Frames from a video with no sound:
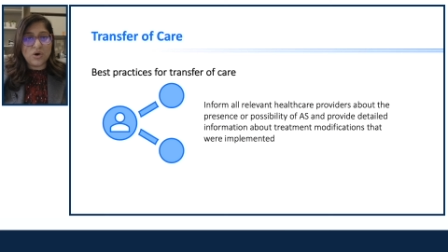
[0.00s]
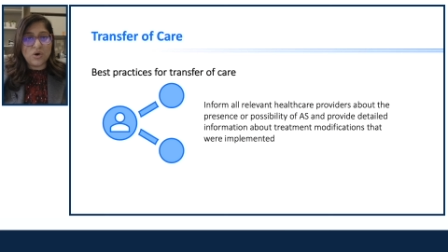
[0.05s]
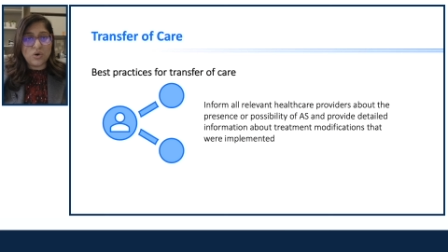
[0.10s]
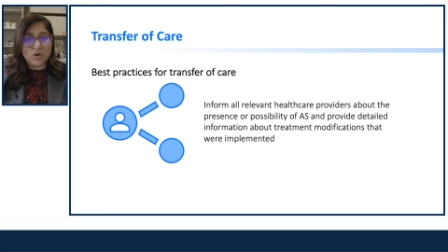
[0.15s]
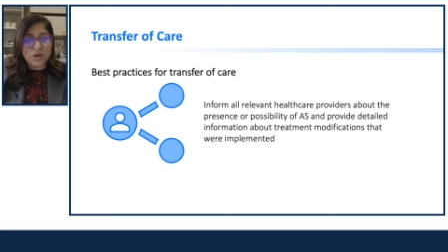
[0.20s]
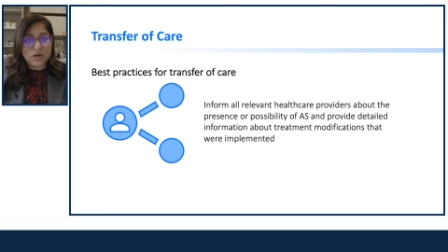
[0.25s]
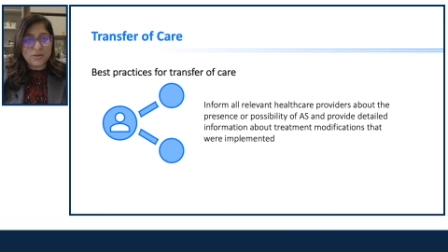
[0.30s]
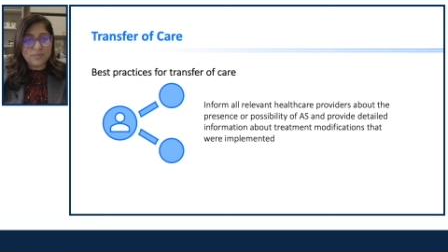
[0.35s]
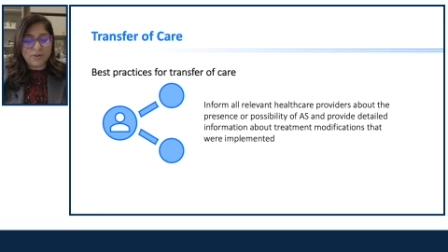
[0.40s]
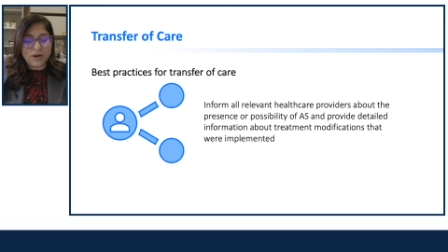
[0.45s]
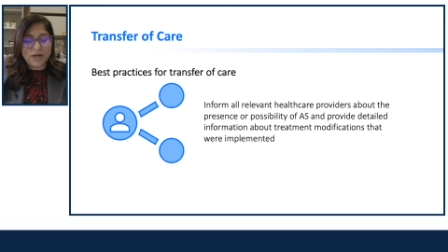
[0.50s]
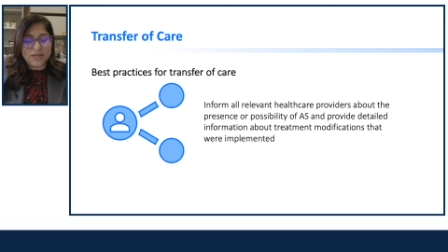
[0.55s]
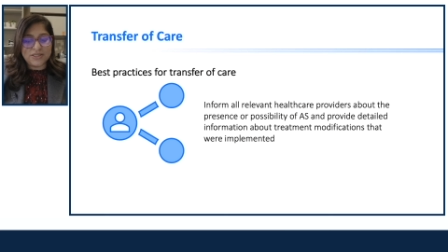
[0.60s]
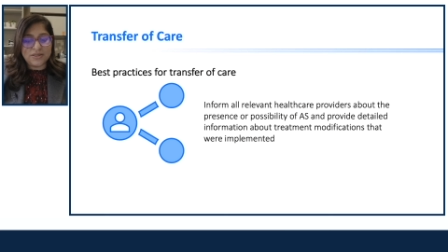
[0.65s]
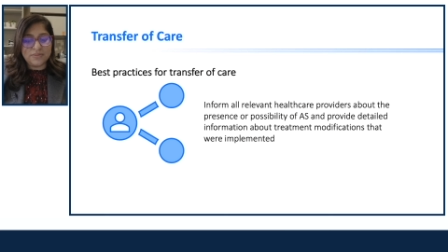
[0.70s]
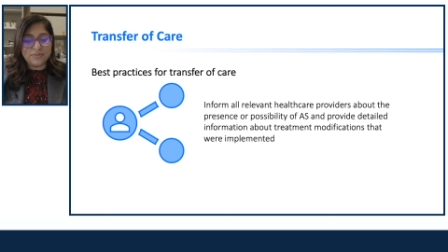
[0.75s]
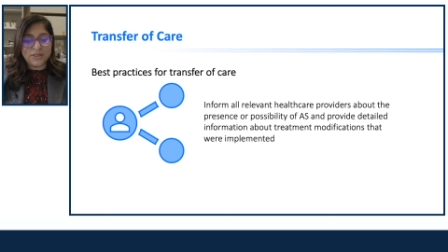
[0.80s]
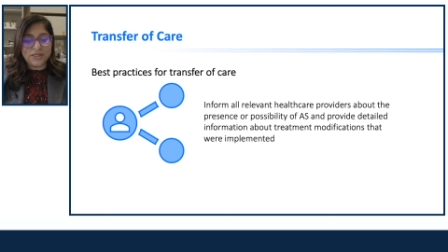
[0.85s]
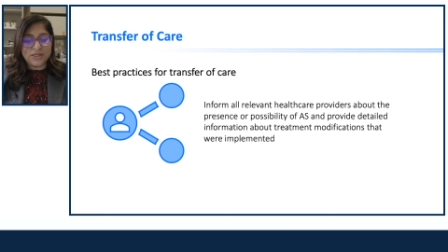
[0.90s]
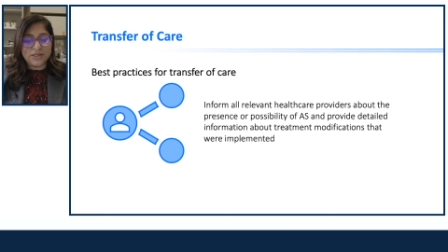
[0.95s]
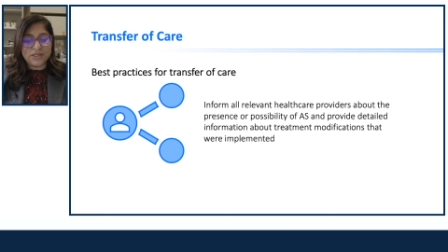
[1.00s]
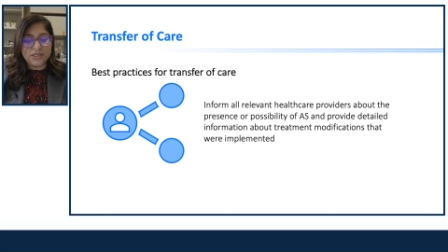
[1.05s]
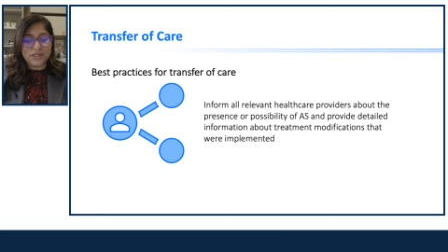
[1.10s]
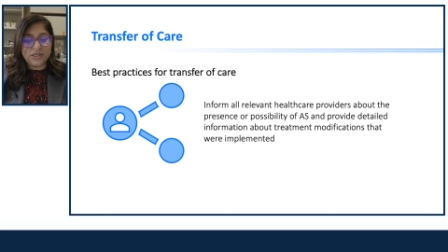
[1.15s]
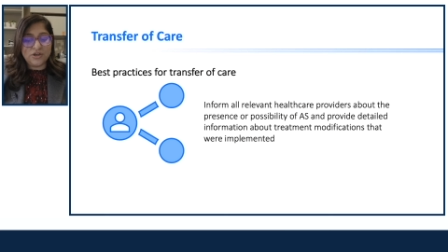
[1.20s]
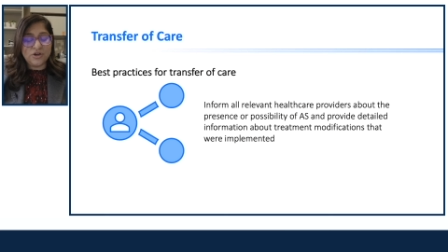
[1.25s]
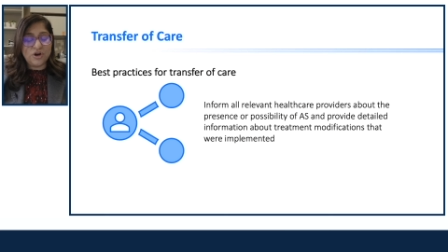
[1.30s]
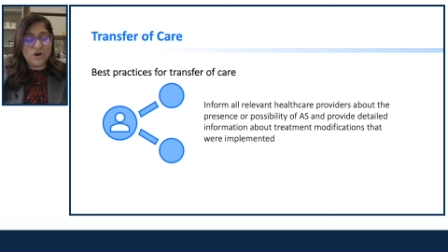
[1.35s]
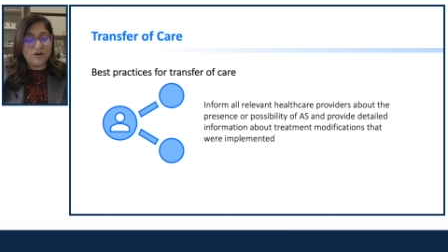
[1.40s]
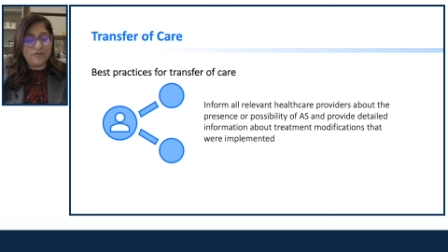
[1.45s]
or a
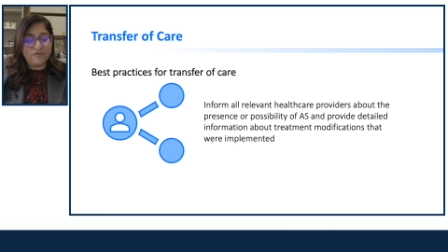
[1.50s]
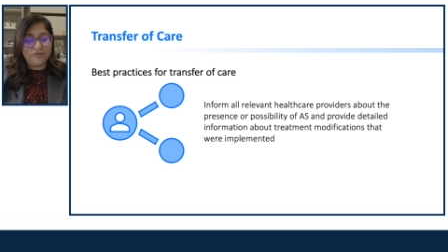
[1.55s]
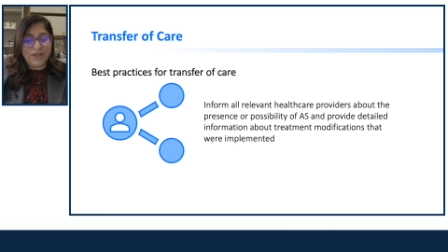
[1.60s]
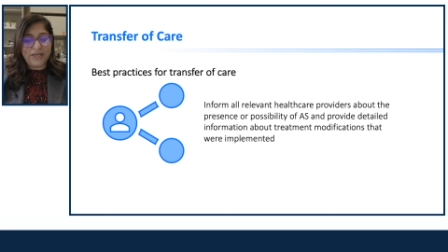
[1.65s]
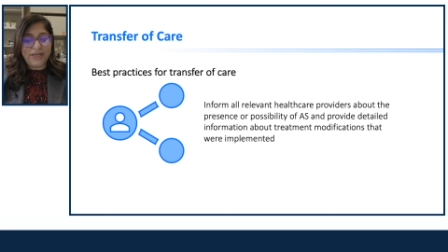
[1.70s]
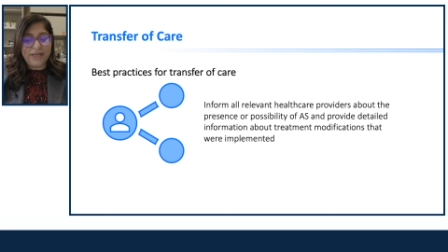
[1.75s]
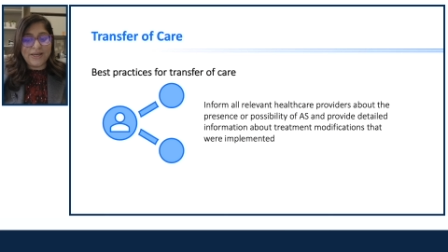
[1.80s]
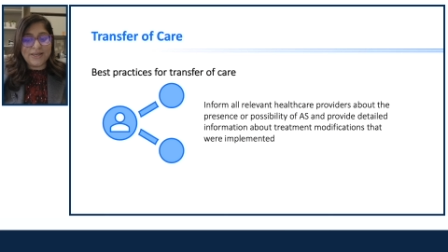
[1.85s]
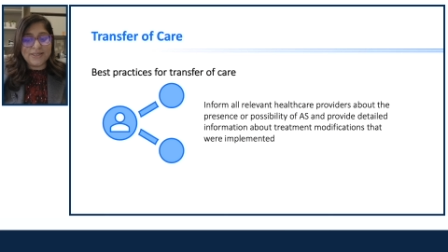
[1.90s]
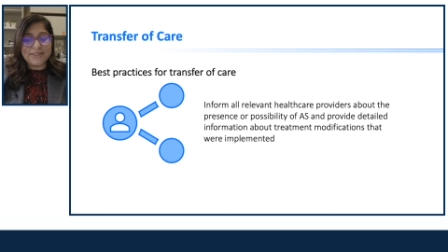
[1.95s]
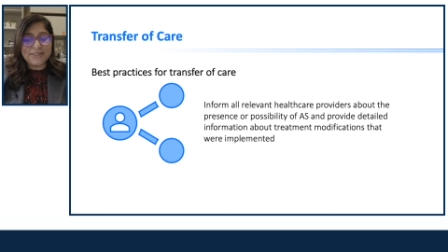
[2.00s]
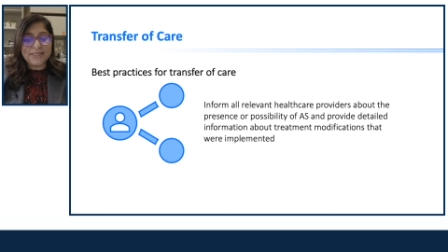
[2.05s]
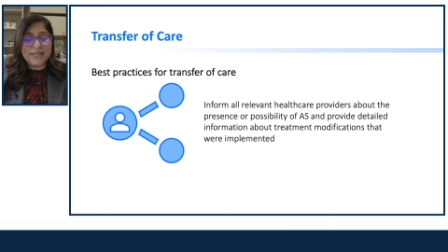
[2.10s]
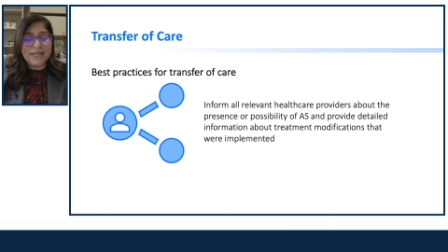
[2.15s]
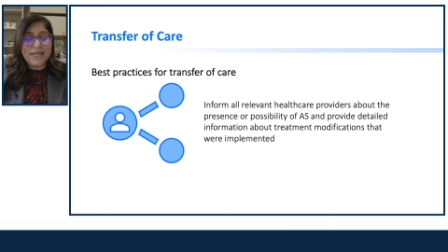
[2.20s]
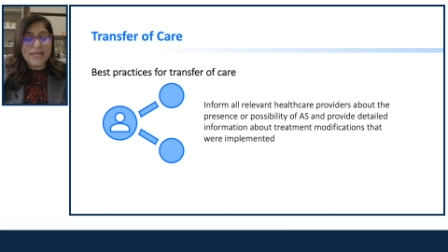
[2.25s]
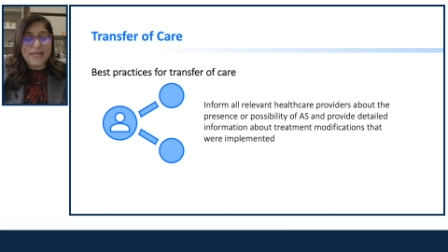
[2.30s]
possibility of AS